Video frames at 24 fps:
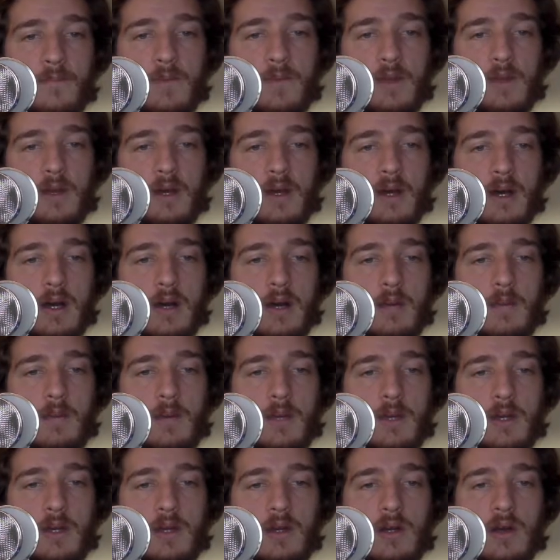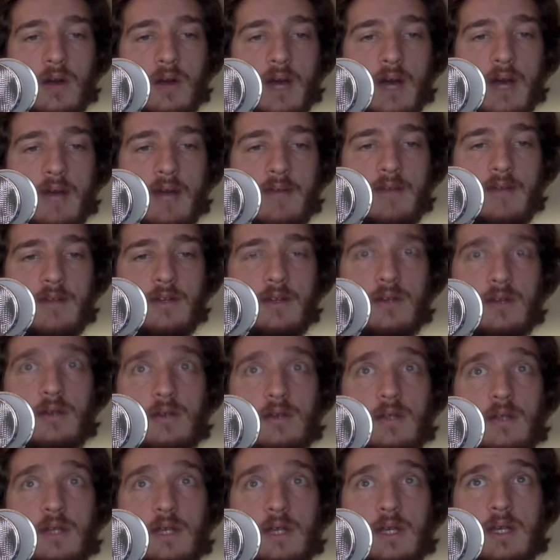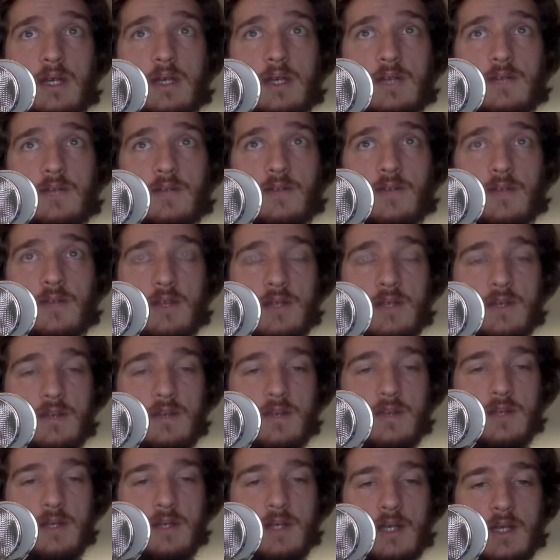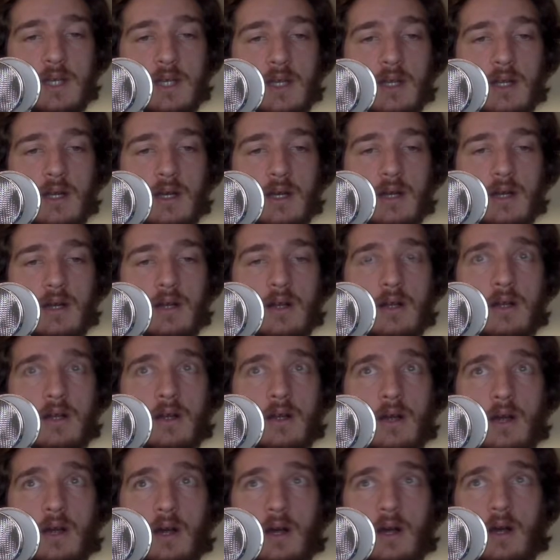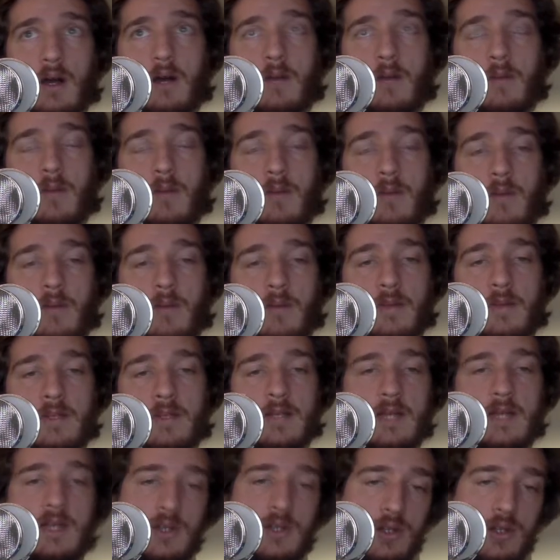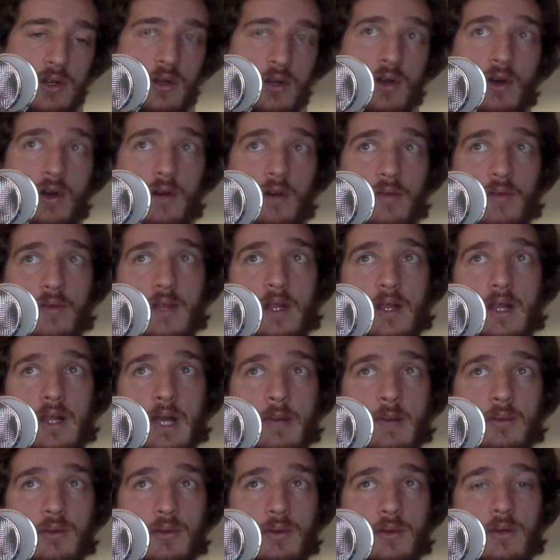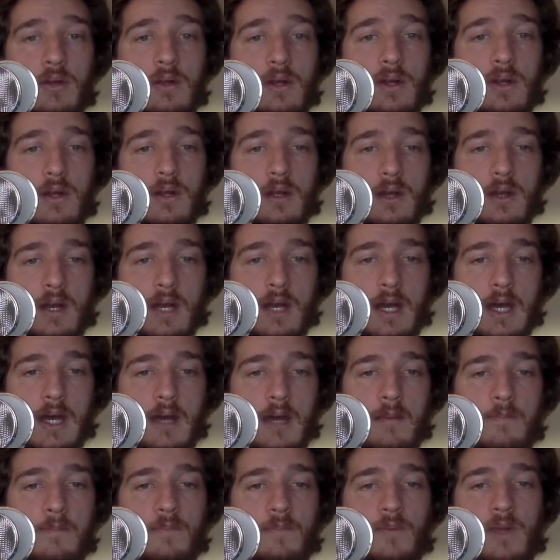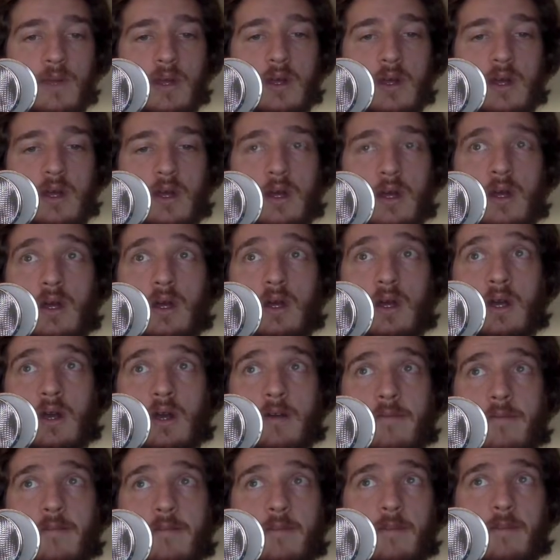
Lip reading: but you don't have to use these for this particular implementation of the label name. From